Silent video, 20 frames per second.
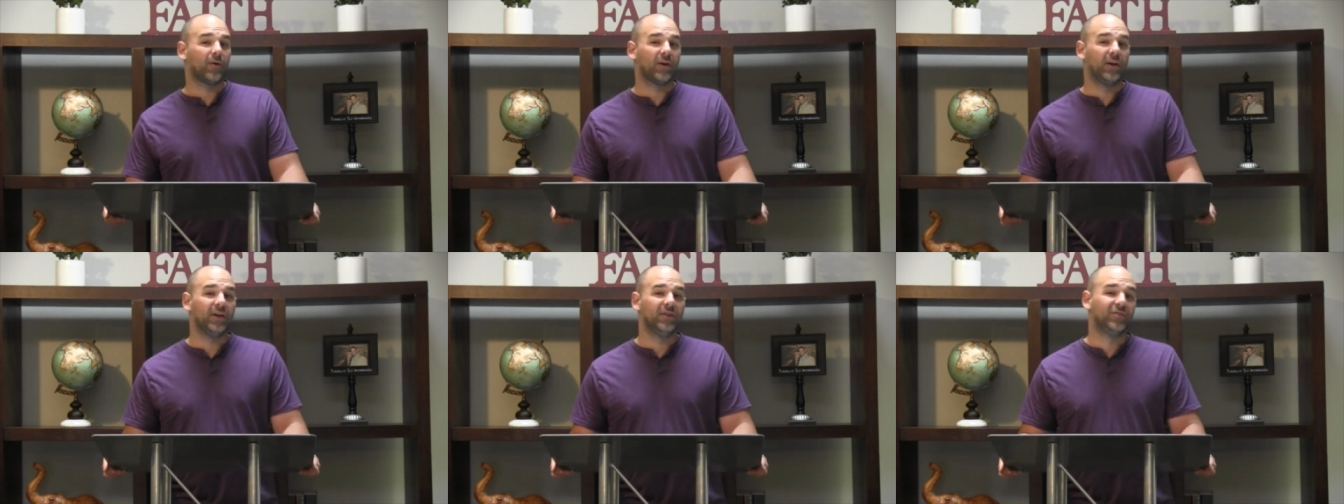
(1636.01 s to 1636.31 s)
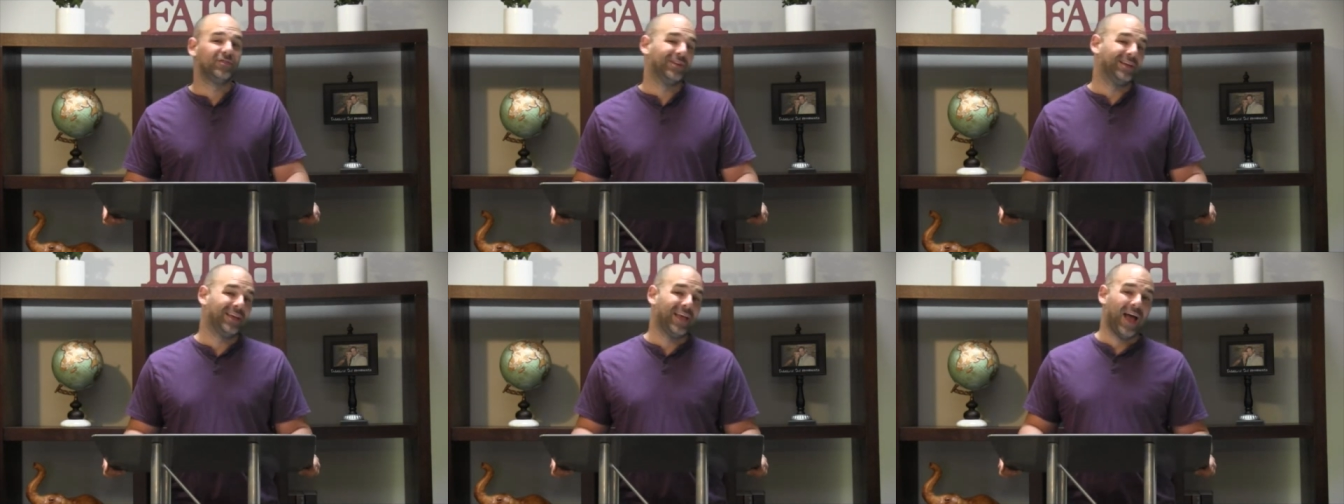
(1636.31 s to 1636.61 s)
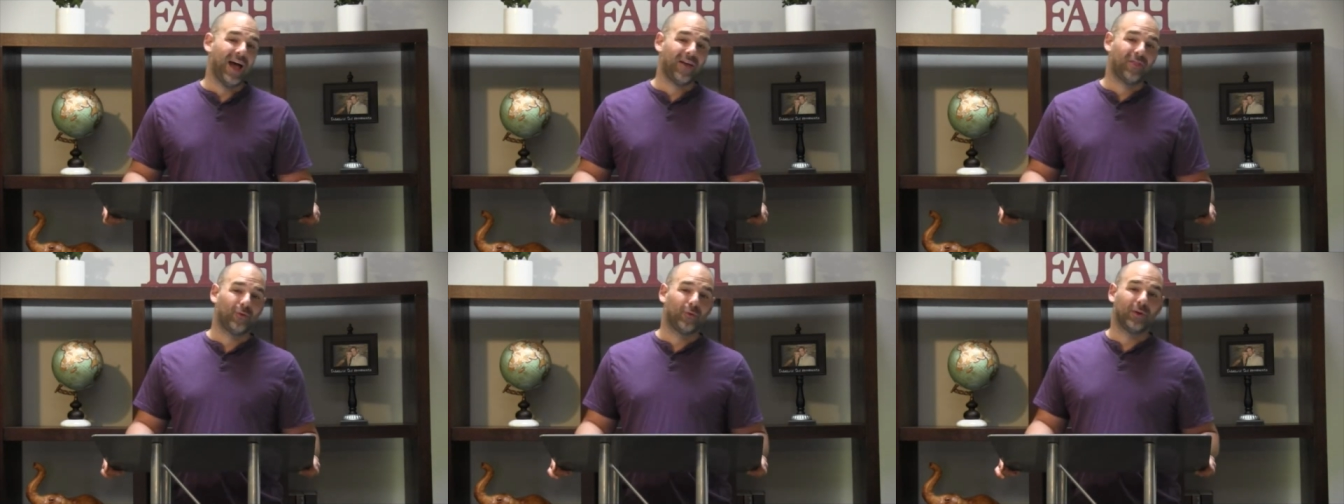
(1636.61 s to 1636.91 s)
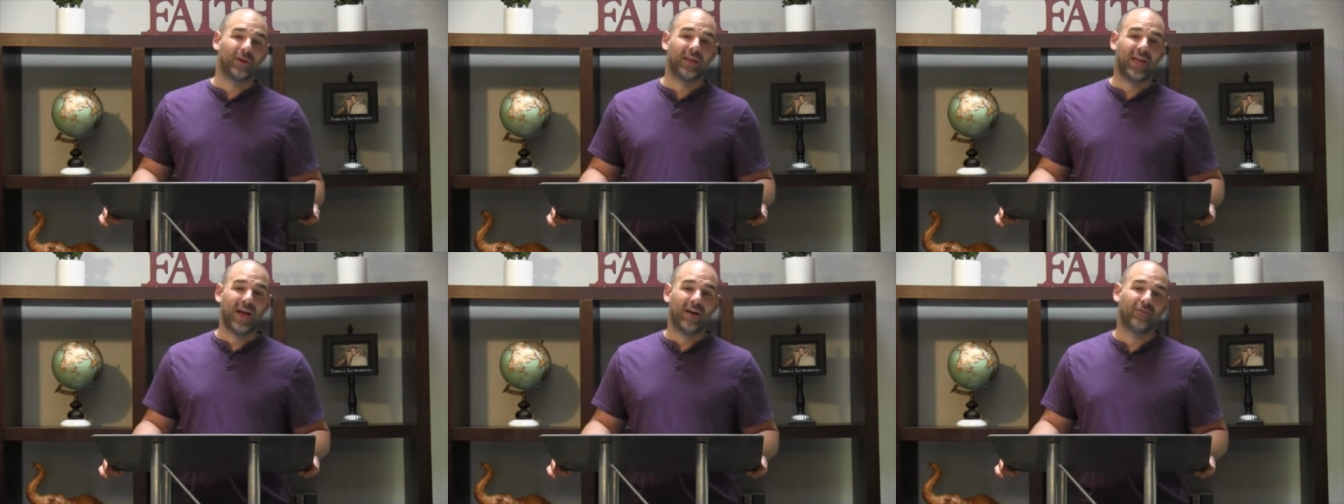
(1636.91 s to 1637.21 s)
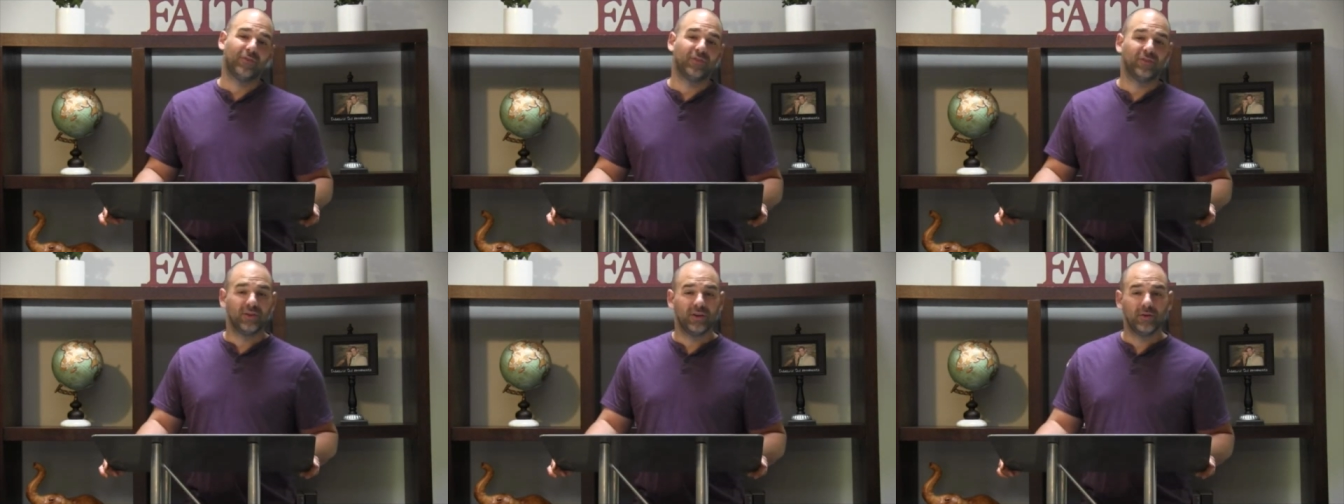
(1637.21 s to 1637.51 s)
kids to gather in
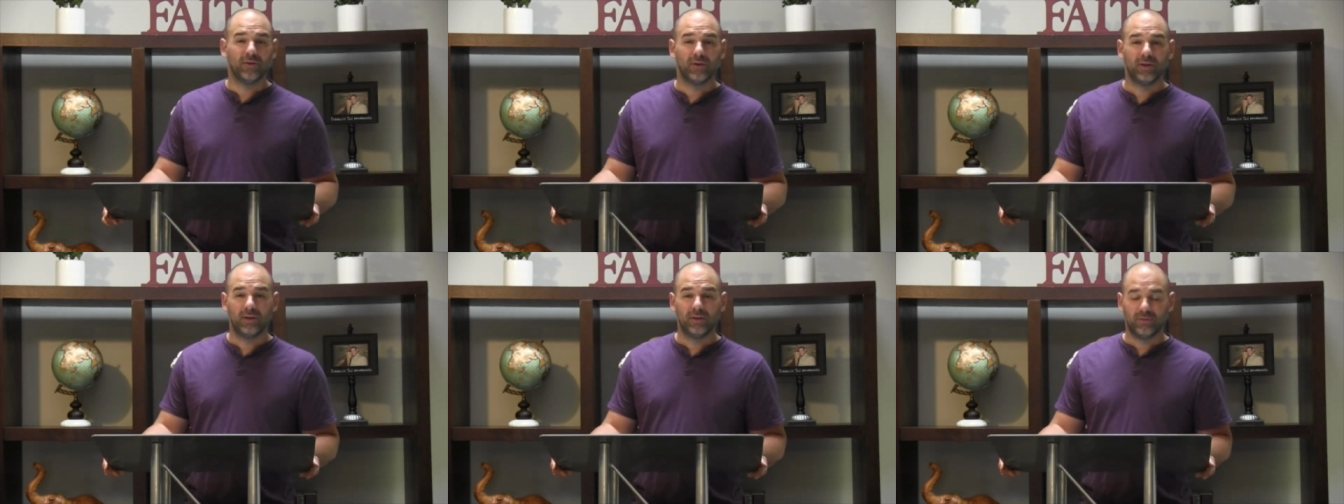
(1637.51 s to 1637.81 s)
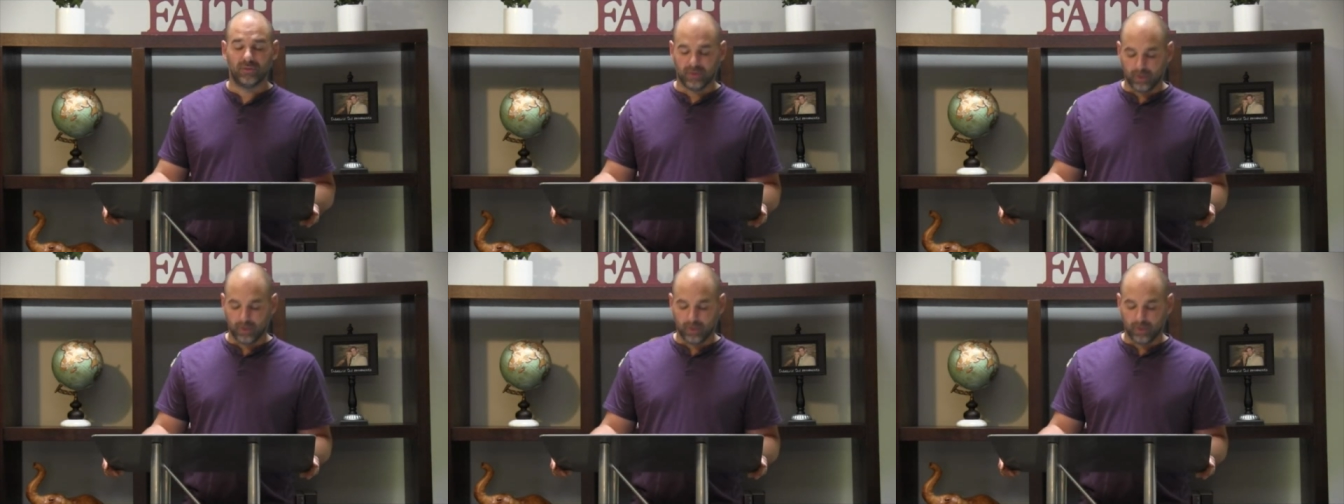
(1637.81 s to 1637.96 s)
cafeterias.